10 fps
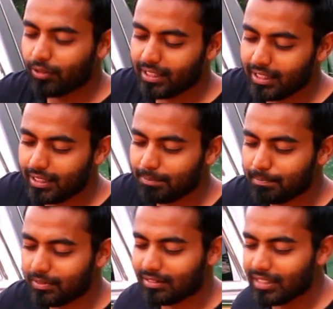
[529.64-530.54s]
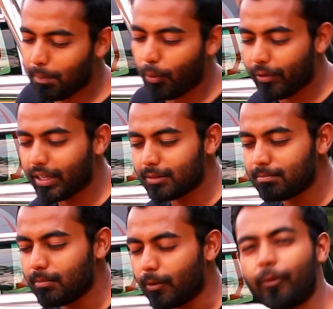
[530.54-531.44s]
the
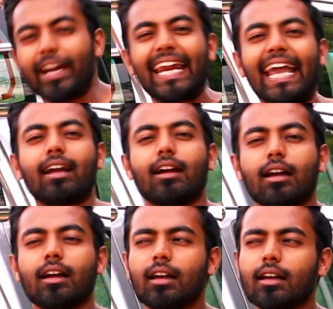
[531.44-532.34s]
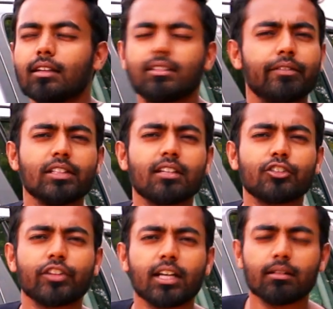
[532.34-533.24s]
Singaporean redneck. Is there even such
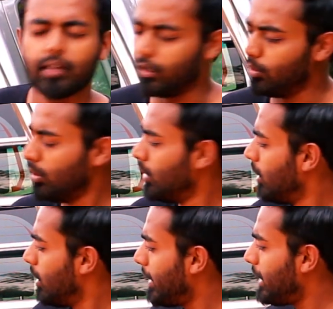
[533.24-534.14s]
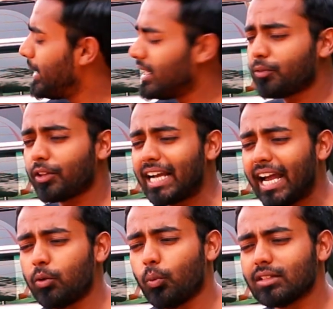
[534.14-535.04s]
a thing? I don't know. But anyway, it's for the
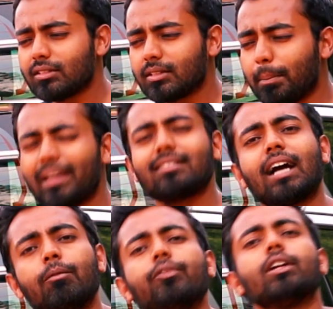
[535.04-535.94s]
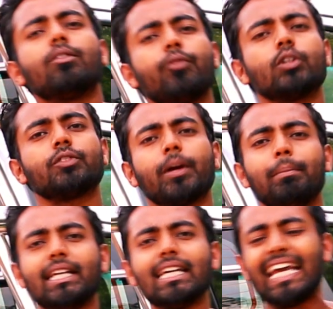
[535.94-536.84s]
guy who wants the best comfort for his
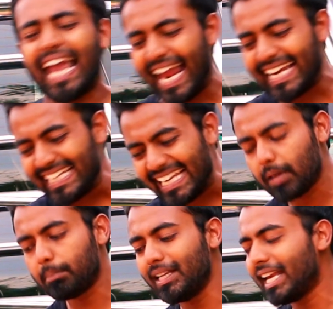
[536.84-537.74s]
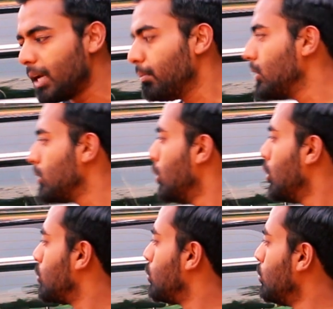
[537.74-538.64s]
family and yet be able
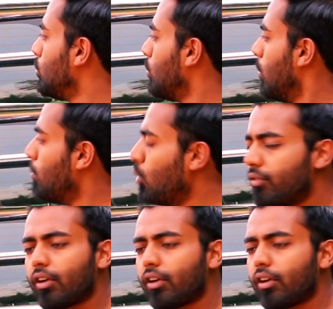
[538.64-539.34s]
to move